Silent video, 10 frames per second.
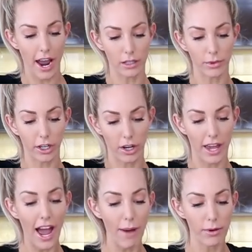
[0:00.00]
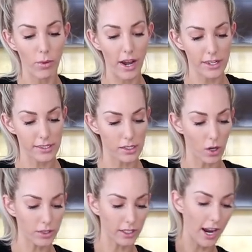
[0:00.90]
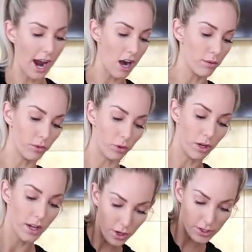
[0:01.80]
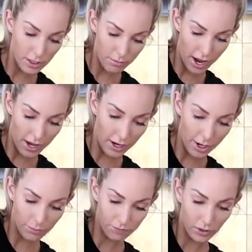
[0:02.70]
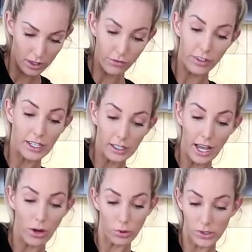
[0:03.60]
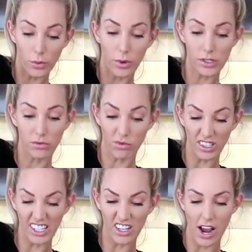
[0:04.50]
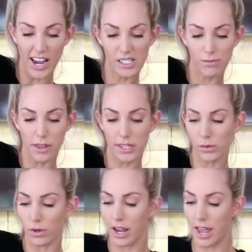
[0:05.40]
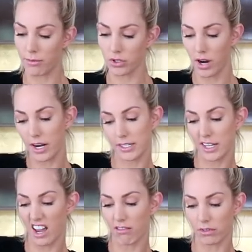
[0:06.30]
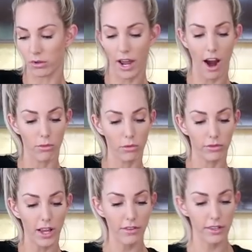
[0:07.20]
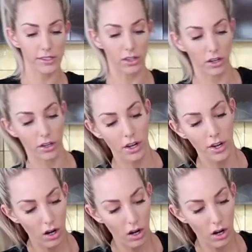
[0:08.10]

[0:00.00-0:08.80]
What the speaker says: And then we're gonna go the Happy Way salted caramel protein powder. The vanilla also works really nice, but this one I am trying to get that real caramel flavor, so